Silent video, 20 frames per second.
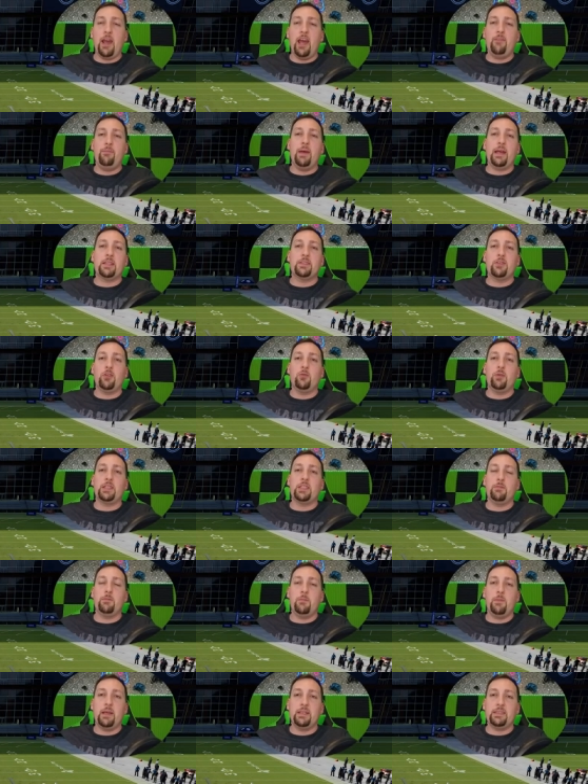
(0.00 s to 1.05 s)
your halfback zone week's
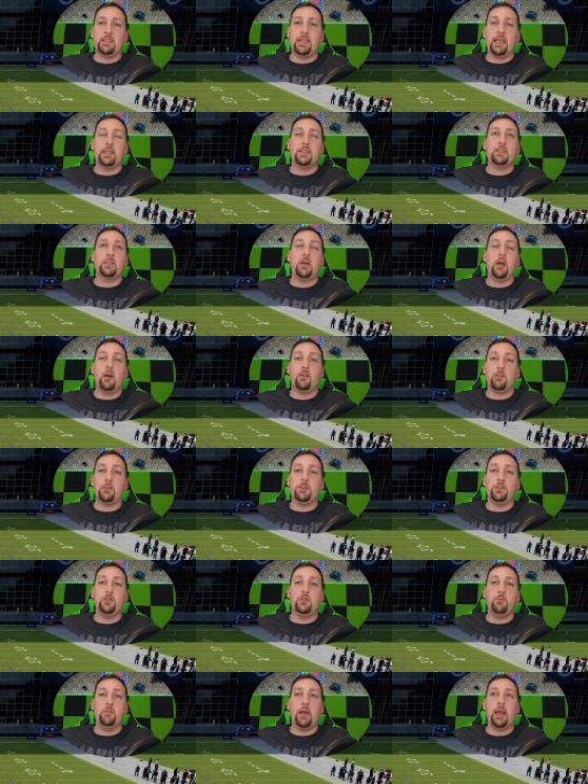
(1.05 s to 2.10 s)
gonna be best against cover
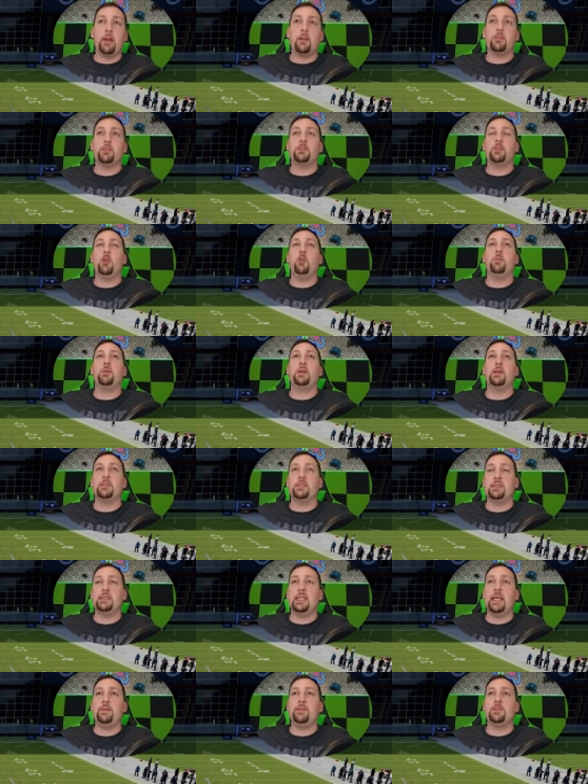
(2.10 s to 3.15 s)
2 man or zone because
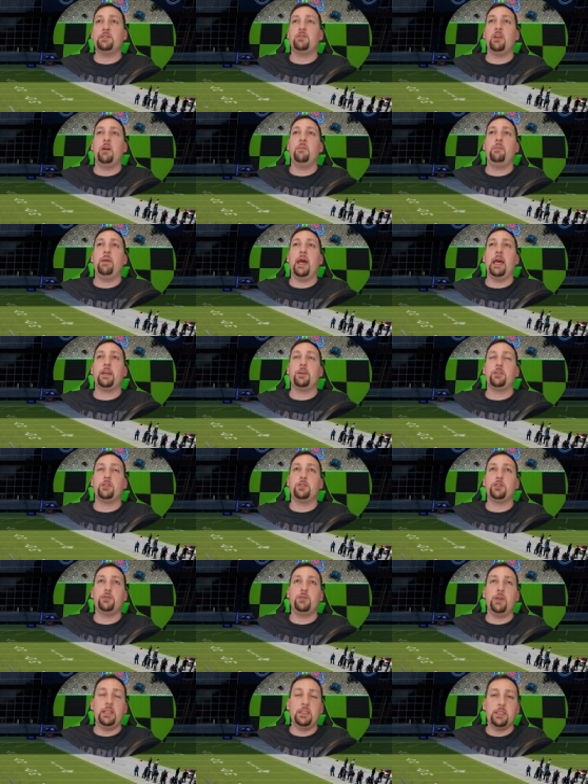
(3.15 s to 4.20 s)
the safeties drop back. Your
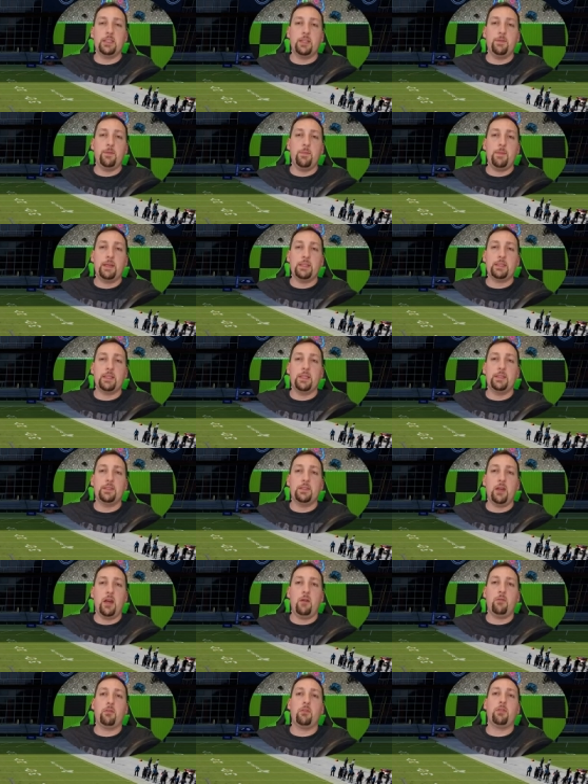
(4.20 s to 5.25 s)
stretch is gonna be best against
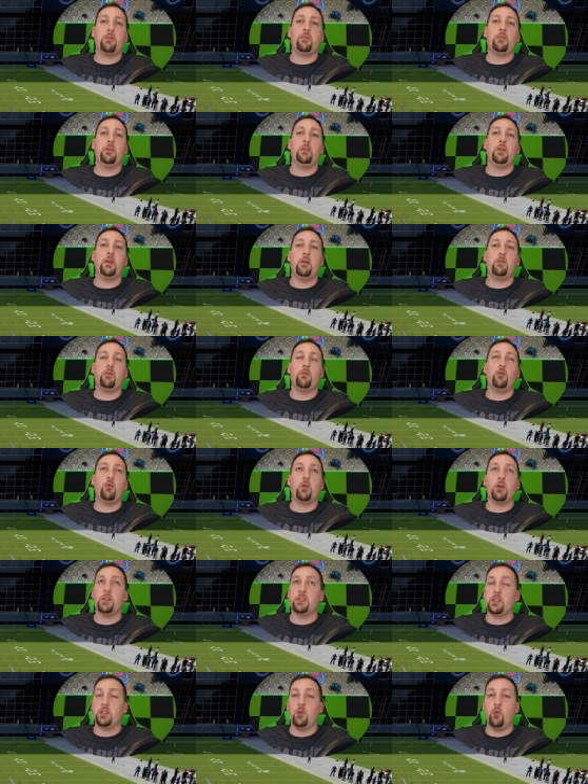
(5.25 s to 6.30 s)
cover 3 and cover
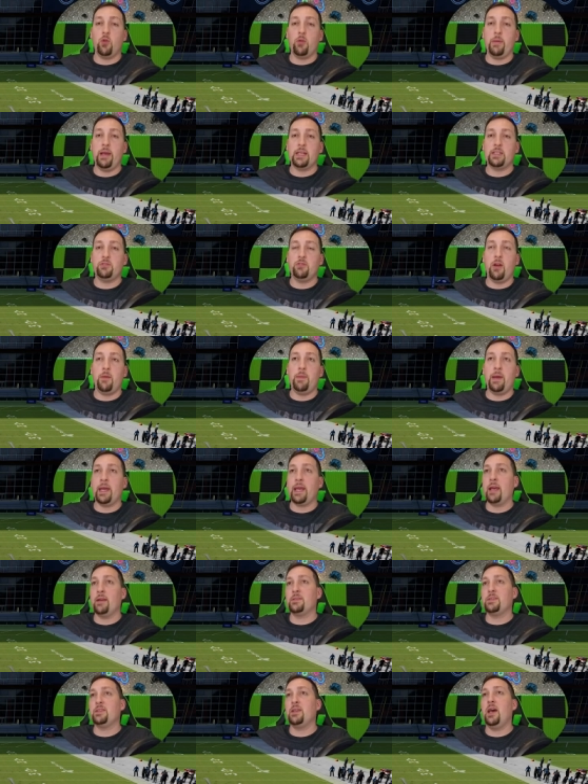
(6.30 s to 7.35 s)
4 because the cornerbacks drop
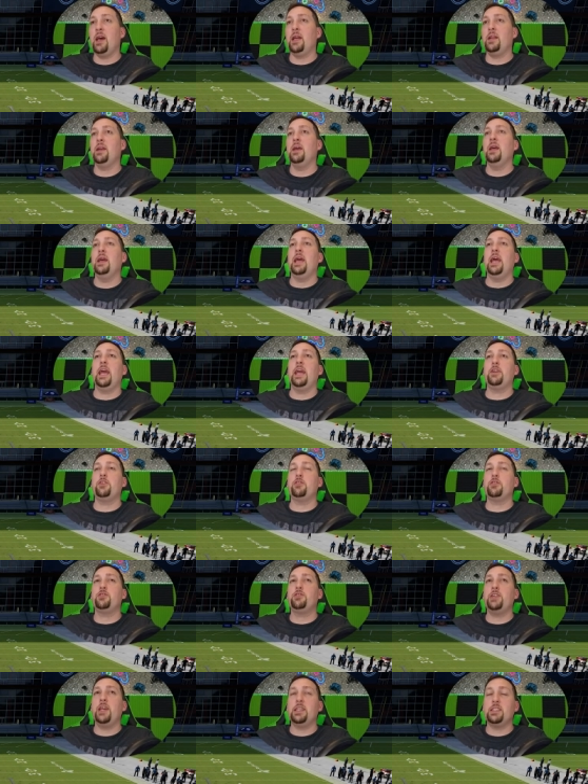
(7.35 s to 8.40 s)
back outside, and
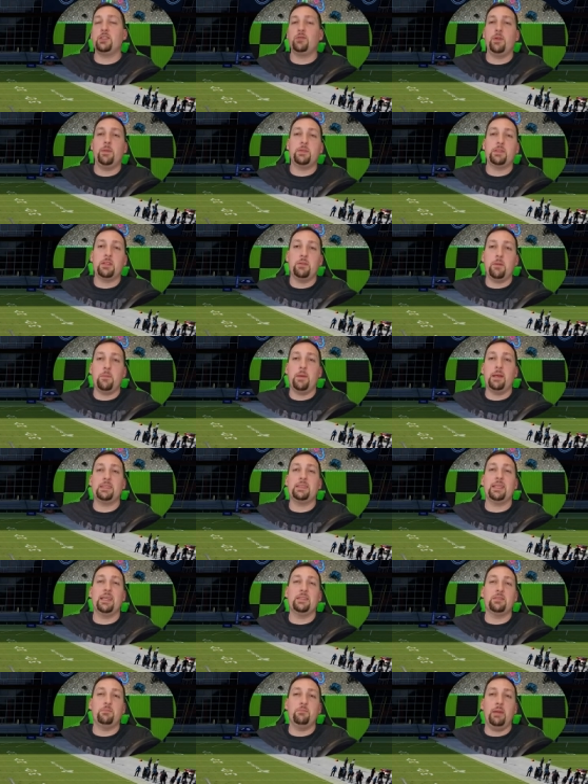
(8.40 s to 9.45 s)
your jet sweep is gonna be best
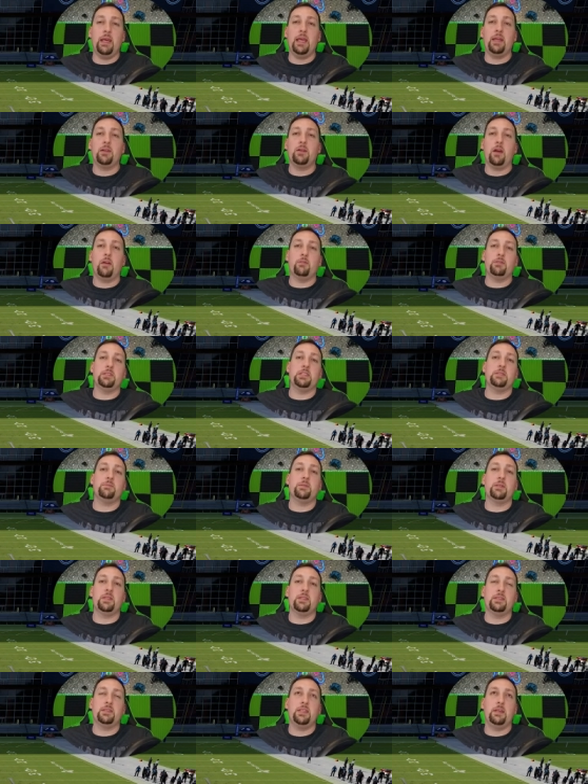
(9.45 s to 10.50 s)
against man coverages
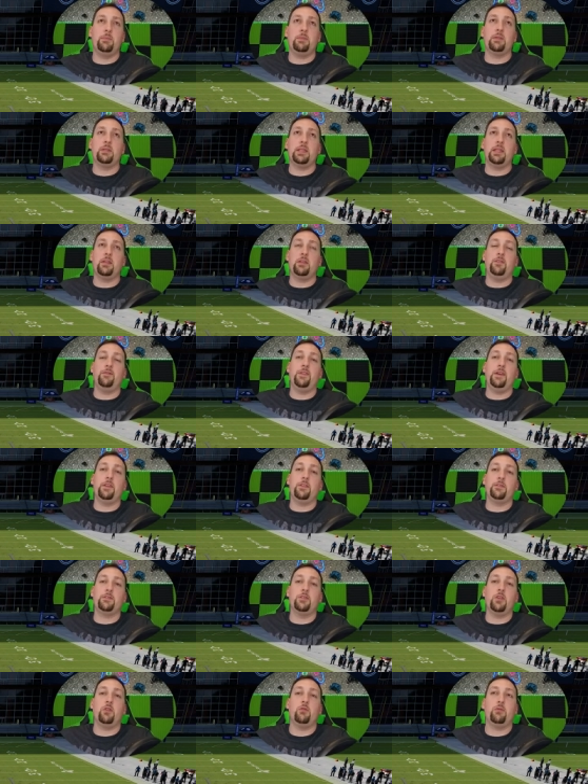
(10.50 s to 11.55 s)
because typically the
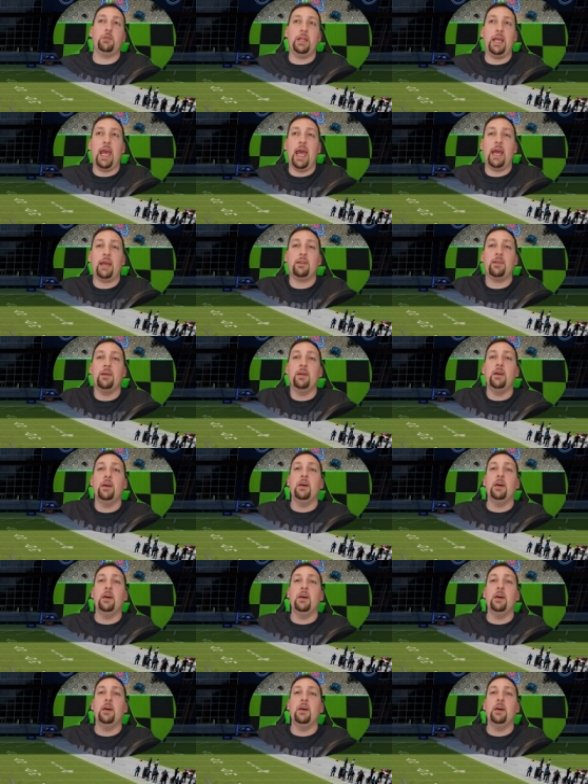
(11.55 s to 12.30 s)
defenders don't react.